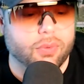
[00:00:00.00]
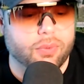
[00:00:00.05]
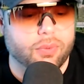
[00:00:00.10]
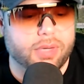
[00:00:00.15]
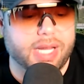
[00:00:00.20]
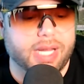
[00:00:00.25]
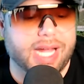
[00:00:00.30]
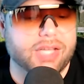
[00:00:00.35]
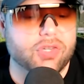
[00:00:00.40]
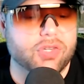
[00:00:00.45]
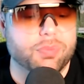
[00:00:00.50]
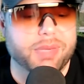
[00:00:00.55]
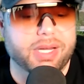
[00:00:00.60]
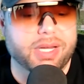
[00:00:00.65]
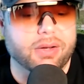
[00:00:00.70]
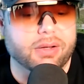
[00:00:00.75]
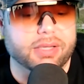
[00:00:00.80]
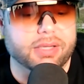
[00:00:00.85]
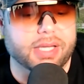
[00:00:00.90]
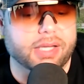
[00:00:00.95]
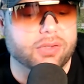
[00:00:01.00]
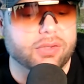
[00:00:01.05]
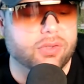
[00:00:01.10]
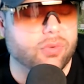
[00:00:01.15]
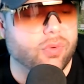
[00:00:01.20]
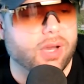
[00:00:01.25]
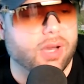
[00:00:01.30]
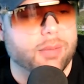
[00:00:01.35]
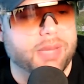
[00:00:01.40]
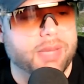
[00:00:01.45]
catch me on the
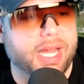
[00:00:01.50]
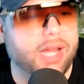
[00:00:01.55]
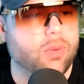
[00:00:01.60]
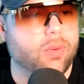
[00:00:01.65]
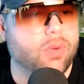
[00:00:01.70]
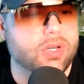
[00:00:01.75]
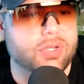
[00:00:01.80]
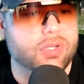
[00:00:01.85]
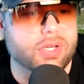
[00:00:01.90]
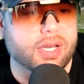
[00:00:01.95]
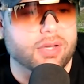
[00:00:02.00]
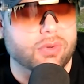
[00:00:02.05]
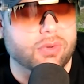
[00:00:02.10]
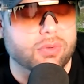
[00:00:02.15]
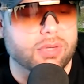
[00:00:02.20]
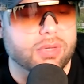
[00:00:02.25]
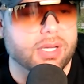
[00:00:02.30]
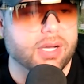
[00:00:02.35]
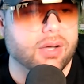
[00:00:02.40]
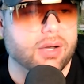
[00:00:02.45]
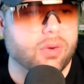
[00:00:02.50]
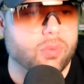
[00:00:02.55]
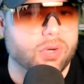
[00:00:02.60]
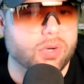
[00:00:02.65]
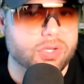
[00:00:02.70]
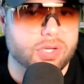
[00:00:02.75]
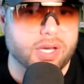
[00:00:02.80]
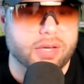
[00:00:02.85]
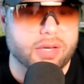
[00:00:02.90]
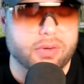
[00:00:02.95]
Instagram. Hey, what should I do there? What
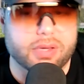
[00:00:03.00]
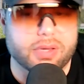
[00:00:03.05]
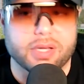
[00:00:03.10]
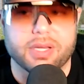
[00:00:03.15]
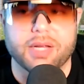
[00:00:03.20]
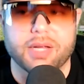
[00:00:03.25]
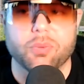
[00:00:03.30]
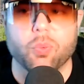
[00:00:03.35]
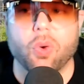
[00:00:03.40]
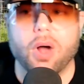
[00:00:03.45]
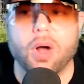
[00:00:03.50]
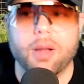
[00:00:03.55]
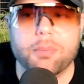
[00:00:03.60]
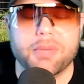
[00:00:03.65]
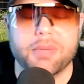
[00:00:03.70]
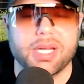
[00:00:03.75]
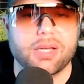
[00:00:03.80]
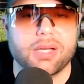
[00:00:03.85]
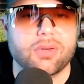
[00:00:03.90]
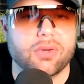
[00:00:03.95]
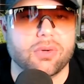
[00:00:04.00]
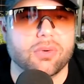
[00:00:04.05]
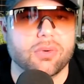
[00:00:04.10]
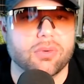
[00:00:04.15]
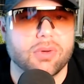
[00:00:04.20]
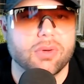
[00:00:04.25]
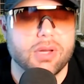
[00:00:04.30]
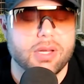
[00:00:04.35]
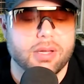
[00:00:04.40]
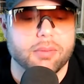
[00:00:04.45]
should I do there? They want me to,
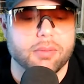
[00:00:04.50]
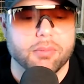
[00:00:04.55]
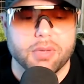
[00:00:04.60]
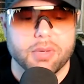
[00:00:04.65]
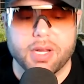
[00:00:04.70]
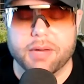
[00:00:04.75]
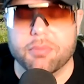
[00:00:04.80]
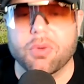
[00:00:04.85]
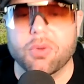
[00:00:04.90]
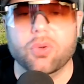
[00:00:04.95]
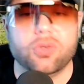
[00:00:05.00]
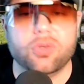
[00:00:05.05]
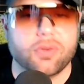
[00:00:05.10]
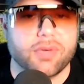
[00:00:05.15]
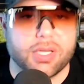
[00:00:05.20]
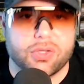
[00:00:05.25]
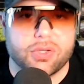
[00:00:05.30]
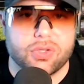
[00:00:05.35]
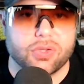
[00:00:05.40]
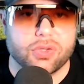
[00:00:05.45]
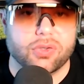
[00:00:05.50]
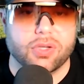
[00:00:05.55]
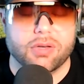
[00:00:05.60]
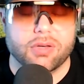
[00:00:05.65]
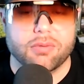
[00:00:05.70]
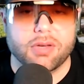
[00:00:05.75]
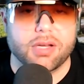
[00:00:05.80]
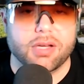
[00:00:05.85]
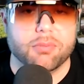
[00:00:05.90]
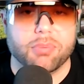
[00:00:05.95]
and most of it is just
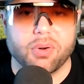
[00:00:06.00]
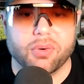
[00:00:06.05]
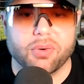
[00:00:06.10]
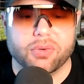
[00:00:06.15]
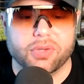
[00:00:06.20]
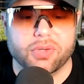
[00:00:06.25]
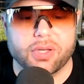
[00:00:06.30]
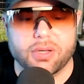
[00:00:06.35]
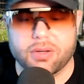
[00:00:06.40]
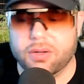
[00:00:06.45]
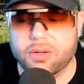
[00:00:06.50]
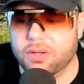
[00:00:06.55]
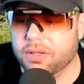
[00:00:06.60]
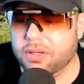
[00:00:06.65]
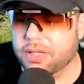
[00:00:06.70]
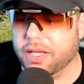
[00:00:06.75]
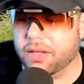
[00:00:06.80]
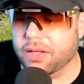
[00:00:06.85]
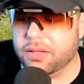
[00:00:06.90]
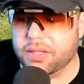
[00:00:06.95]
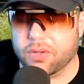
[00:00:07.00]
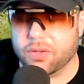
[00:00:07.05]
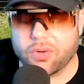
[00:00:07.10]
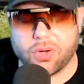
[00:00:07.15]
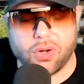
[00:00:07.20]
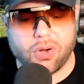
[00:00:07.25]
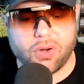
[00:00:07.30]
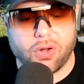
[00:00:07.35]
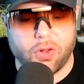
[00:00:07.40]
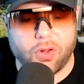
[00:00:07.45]
in person. They'll
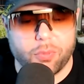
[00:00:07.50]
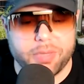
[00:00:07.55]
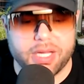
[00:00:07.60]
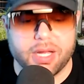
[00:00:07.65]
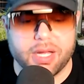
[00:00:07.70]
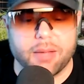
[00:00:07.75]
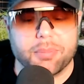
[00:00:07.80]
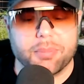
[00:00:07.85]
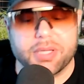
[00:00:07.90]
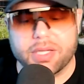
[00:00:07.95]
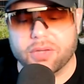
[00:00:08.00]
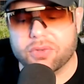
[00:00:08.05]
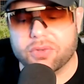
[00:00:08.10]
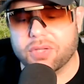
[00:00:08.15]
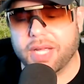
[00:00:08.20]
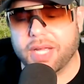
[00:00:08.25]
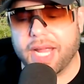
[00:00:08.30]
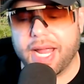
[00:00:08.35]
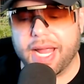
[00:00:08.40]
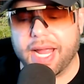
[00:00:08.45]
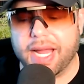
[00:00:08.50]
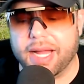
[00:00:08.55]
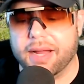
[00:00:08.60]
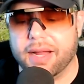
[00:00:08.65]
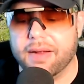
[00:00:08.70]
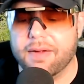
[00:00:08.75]
call me up and they'll say, "Hey,